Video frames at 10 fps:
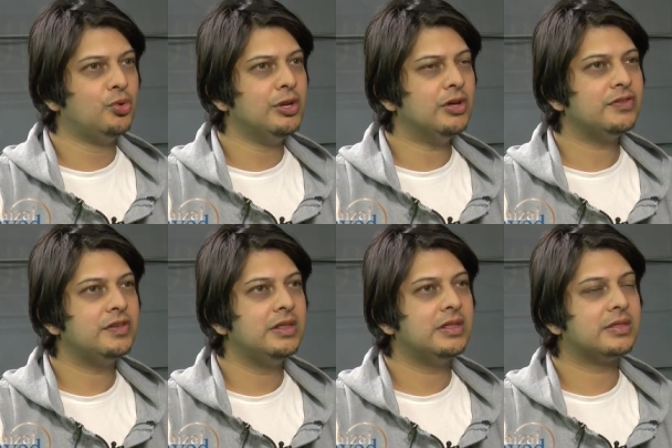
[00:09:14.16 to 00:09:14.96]
do we
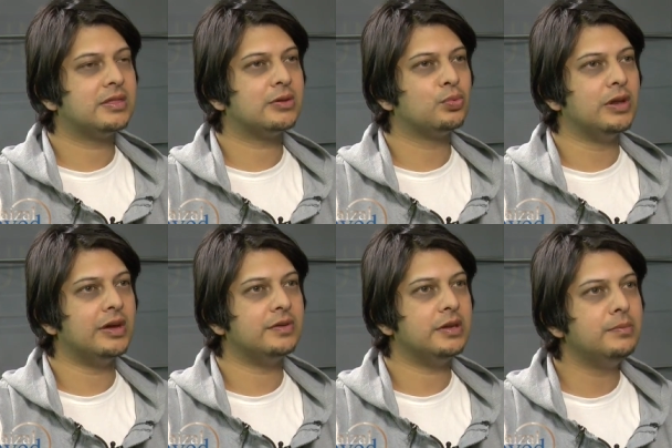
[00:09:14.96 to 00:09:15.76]
not see that
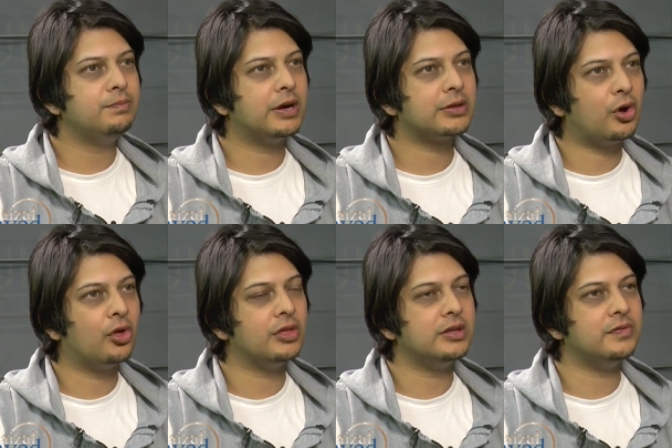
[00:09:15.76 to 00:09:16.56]
will have an
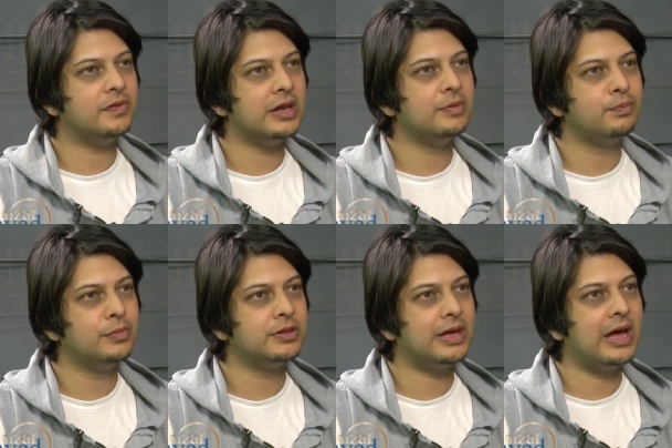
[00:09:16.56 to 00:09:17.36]
impact on their
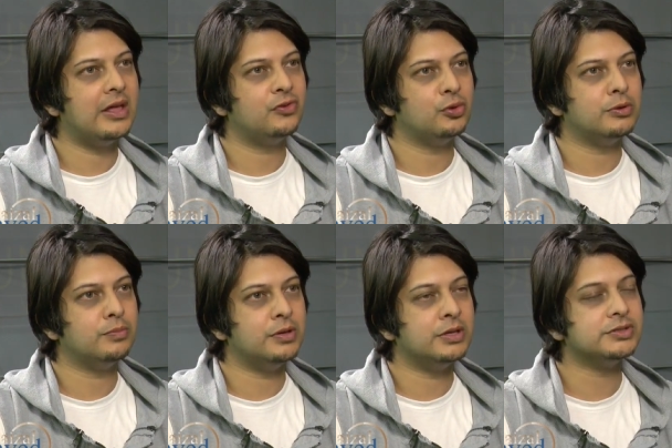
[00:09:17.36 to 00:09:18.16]
development as
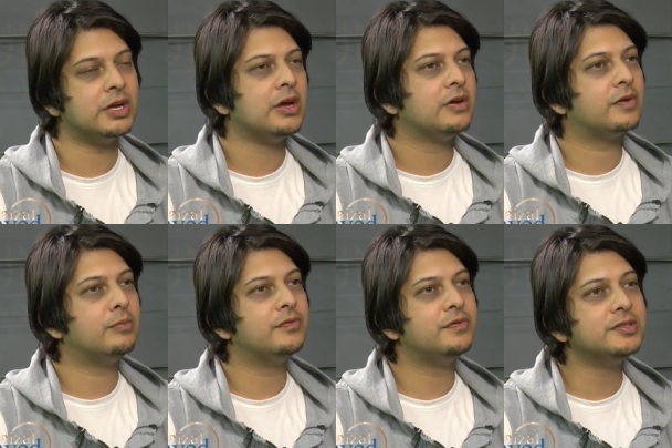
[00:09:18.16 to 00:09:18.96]
human beings
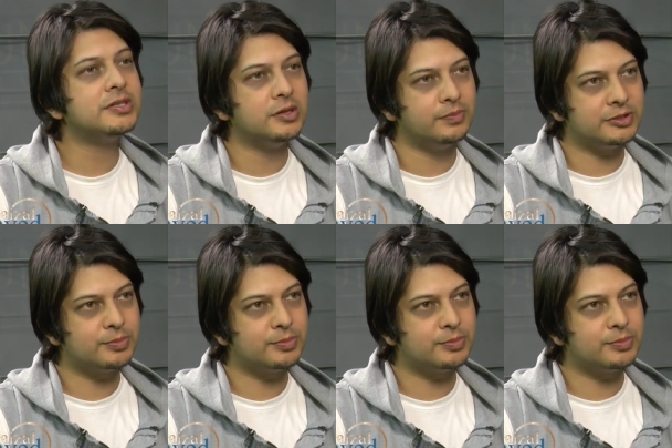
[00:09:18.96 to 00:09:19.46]
from a physical